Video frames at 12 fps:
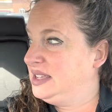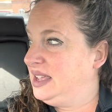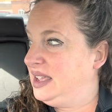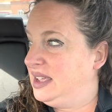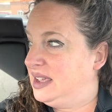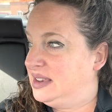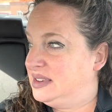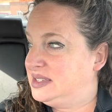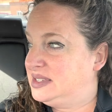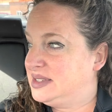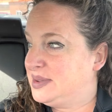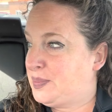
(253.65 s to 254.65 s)
And
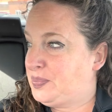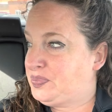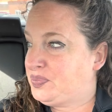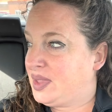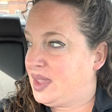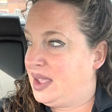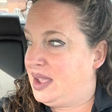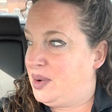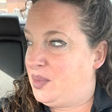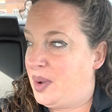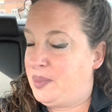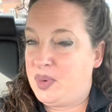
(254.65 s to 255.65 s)
at
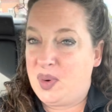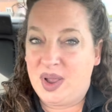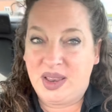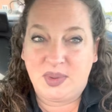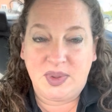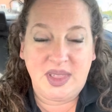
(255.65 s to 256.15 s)
one point when